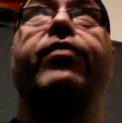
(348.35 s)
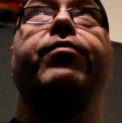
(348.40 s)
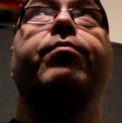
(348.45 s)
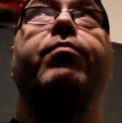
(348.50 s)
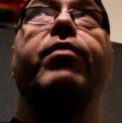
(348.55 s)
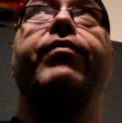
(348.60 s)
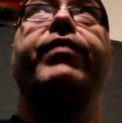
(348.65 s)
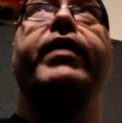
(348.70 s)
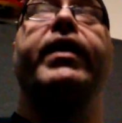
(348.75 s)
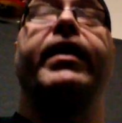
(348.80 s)

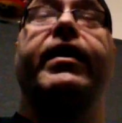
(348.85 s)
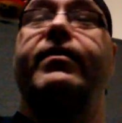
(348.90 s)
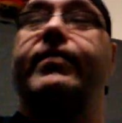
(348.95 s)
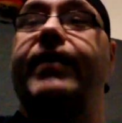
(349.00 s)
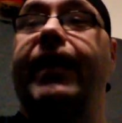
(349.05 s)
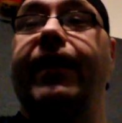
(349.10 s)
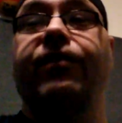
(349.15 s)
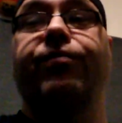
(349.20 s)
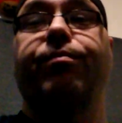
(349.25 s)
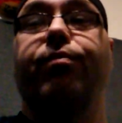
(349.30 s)
This movie
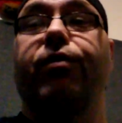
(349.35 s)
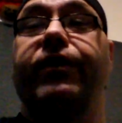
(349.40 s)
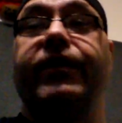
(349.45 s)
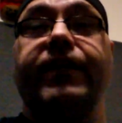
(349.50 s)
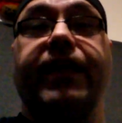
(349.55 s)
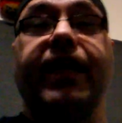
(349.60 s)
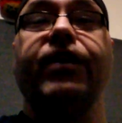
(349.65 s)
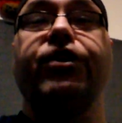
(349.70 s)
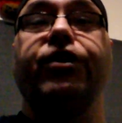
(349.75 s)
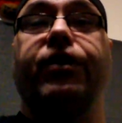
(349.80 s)
is
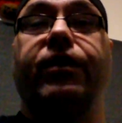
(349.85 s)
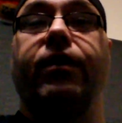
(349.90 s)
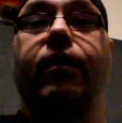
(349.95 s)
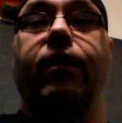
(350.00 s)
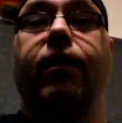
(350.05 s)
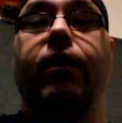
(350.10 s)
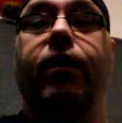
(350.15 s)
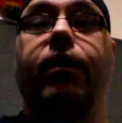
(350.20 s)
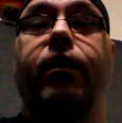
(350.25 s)
exploitation,